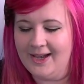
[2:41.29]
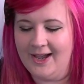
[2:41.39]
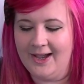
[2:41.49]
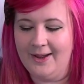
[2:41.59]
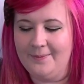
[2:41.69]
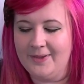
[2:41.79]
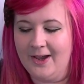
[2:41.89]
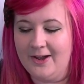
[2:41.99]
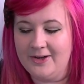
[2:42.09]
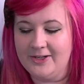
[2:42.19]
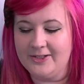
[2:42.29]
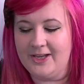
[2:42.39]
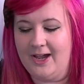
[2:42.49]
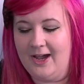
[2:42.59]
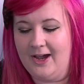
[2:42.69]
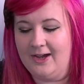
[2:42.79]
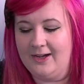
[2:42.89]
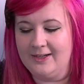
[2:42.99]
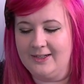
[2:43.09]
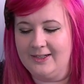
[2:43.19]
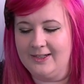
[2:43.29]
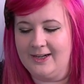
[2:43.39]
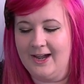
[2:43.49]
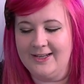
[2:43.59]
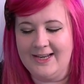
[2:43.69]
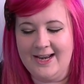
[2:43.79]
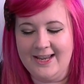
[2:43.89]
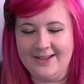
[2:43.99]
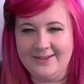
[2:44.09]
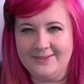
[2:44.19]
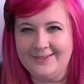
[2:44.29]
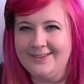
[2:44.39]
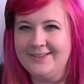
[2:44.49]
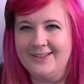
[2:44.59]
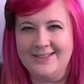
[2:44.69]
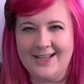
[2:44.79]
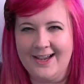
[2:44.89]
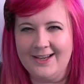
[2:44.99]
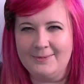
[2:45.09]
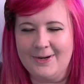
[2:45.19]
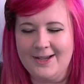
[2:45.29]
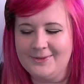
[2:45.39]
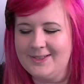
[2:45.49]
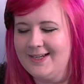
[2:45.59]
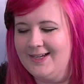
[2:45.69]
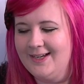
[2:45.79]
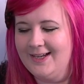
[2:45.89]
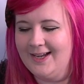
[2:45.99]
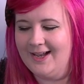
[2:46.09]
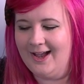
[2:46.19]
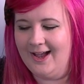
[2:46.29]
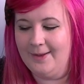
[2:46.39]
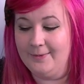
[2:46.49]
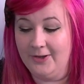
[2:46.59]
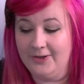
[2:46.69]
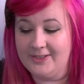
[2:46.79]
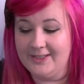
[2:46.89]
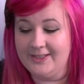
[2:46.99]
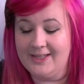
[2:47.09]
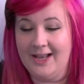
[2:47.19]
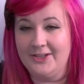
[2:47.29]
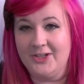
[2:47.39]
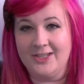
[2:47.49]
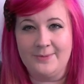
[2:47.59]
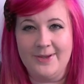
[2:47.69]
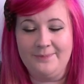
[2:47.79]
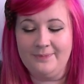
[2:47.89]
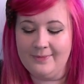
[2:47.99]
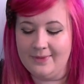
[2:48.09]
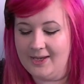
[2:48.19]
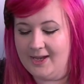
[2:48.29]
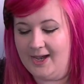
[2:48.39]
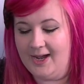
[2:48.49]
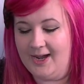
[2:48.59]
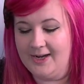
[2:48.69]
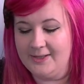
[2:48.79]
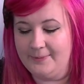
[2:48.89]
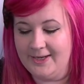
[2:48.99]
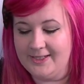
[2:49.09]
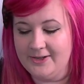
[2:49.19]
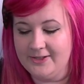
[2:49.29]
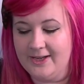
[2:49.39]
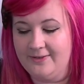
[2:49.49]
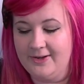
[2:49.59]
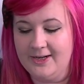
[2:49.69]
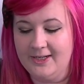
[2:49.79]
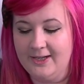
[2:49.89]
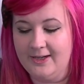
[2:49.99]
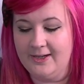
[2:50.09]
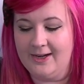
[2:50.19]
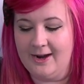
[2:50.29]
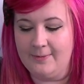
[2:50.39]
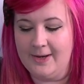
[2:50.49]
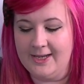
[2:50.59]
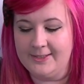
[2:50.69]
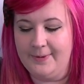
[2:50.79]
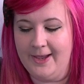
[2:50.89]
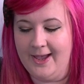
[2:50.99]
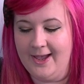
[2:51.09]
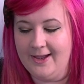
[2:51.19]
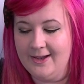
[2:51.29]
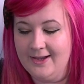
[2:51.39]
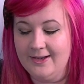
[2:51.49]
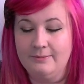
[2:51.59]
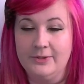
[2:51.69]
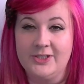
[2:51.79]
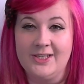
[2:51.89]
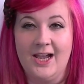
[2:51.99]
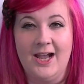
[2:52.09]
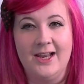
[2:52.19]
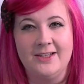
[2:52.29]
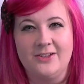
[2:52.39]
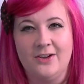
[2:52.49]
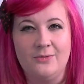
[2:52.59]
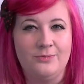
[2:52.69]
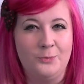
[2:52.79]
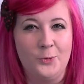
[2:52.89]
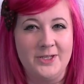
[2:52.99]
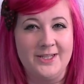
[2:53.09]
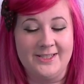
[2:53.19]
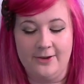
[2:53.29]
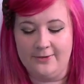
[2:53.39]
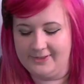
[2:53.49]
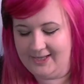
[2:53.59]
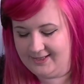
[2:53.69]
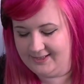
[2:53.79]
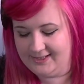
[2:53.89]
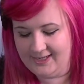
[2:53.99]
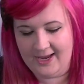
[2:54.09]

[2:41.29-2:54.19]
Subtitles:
The heart notes are gardenia, is that how you pronounce it? Lotus and jasmine. And the base notes are vanilla, caramelised pear, musk and sort of woody sort of scents.